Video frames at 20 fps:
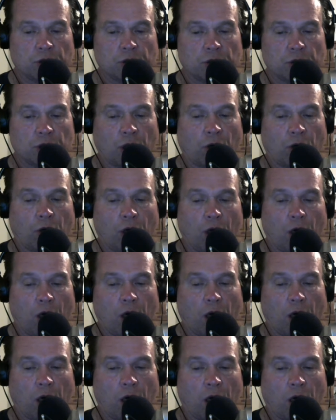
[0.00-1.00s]
So,
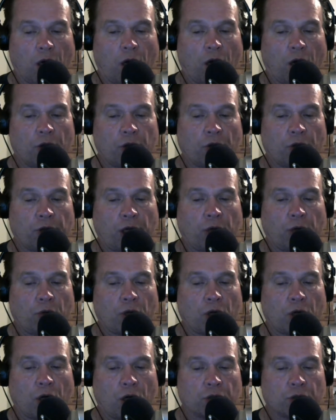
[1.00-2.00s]
although they
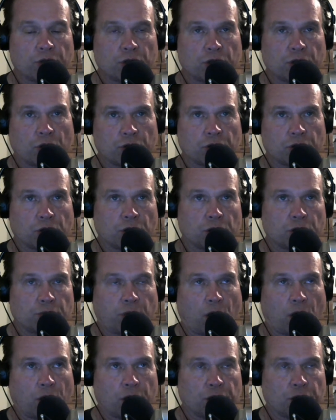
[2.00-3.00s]
were called the Socialist
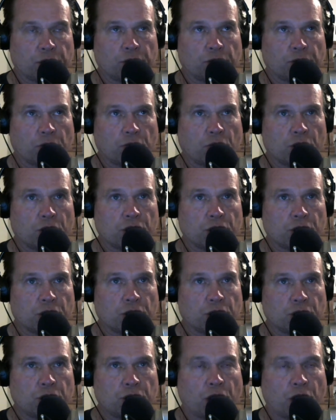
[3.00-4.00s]
Party too, it wasn't
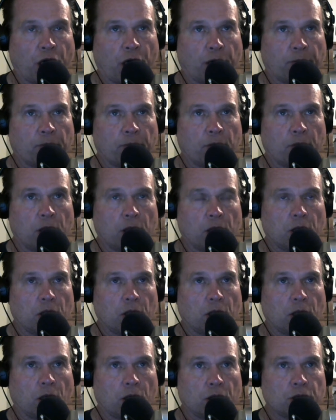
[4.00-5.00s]
the same.
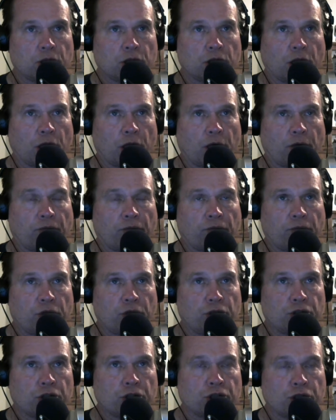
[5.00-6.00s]
It's that if
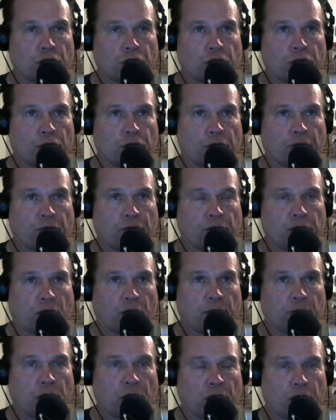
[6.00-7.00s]
you just didn't agree with
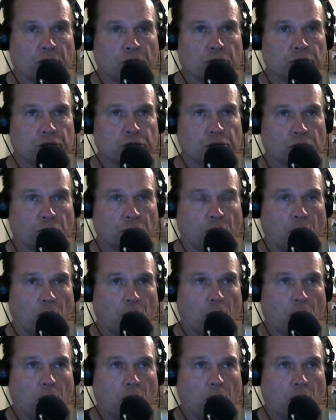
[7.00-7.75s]
them, they killed you.